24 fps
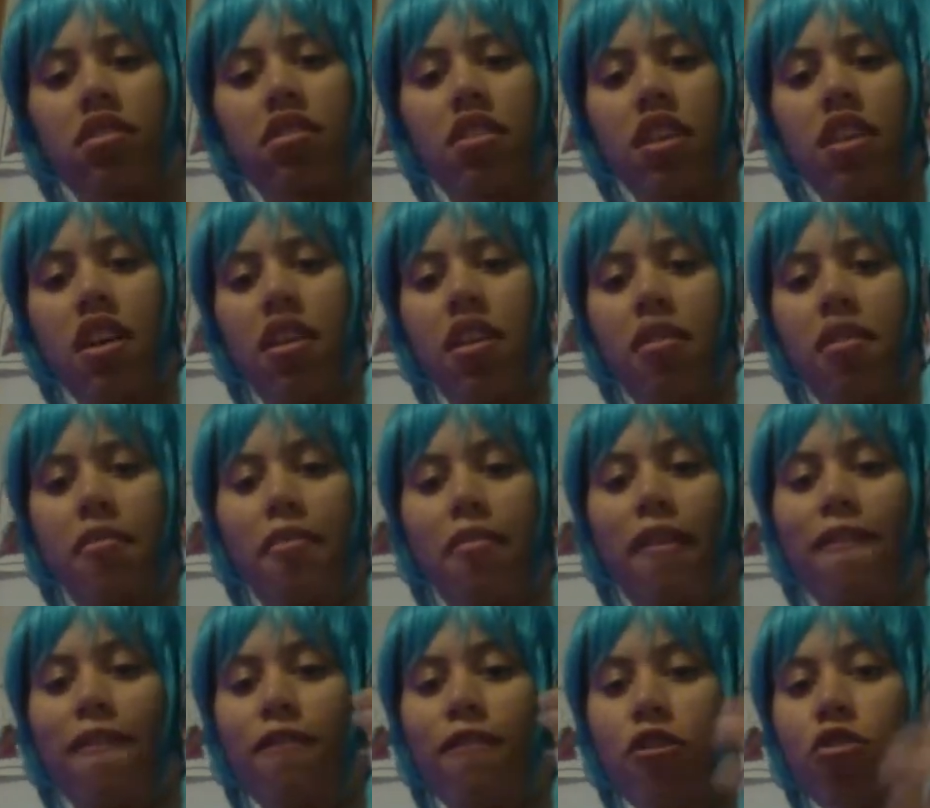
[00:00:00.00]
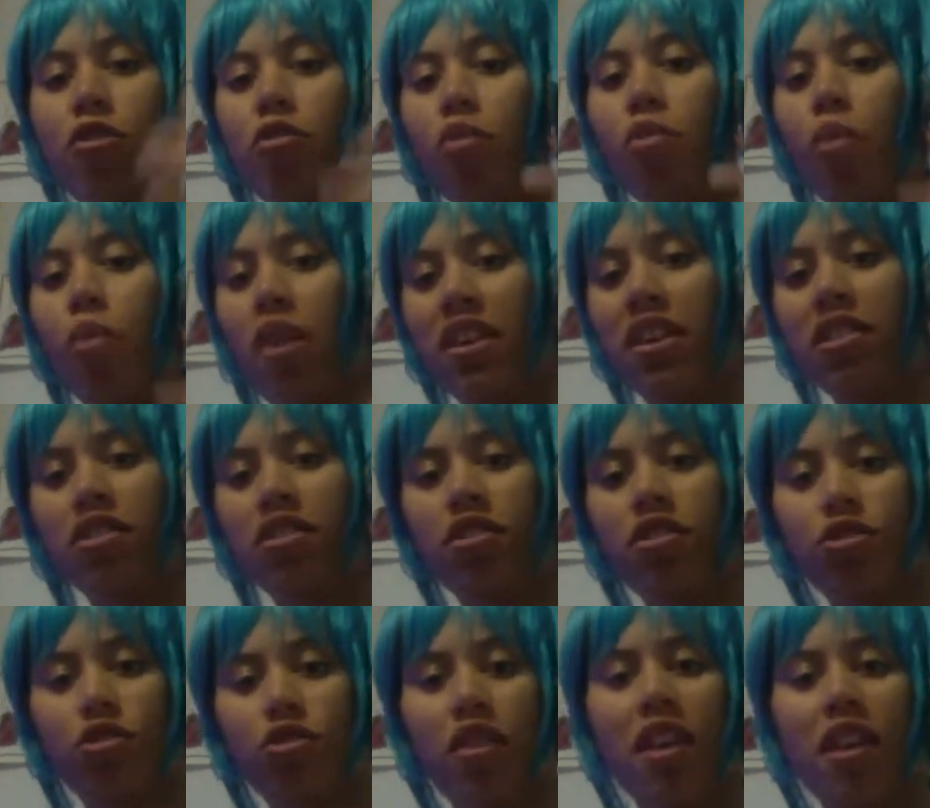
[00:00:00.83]
if you want
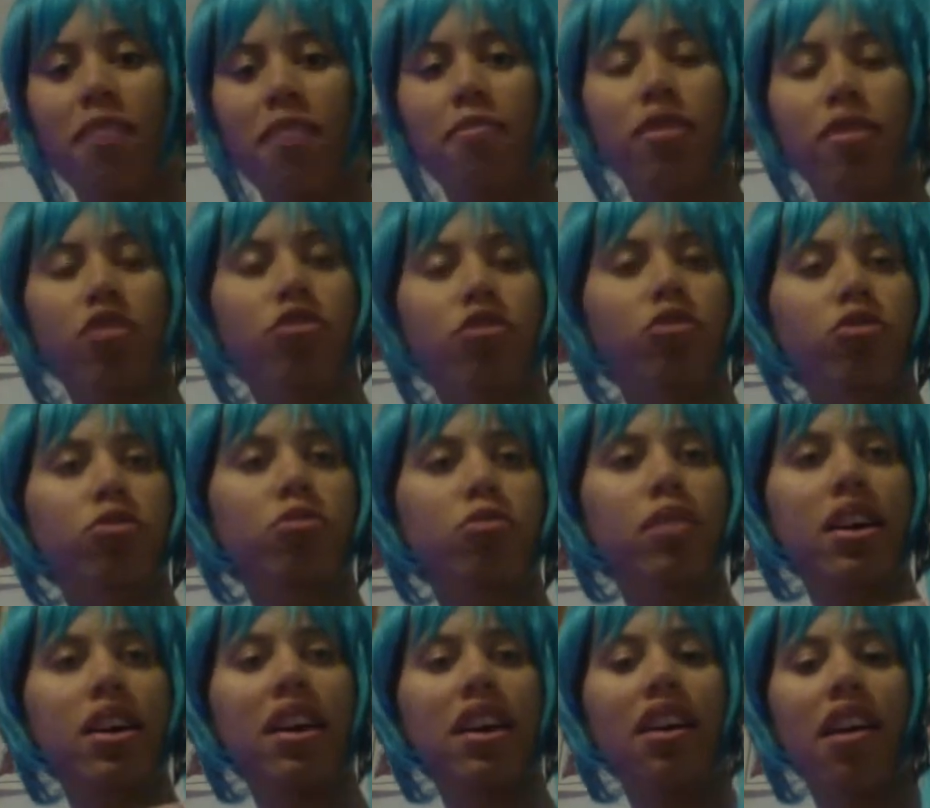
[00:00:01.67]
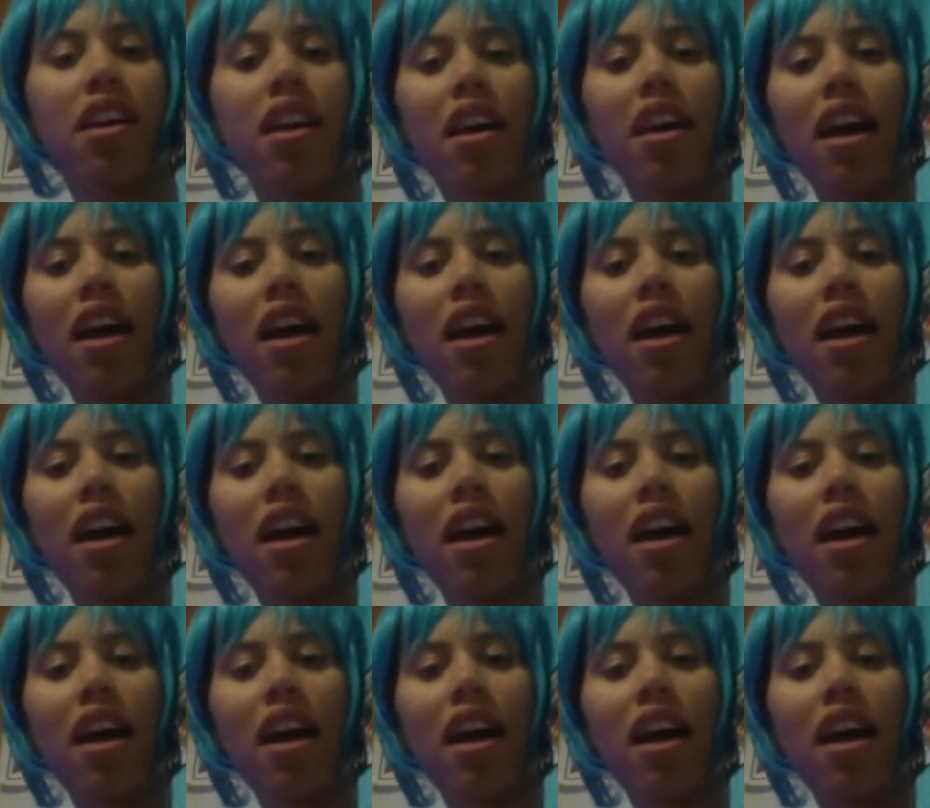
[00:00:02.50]
to try Miku's wig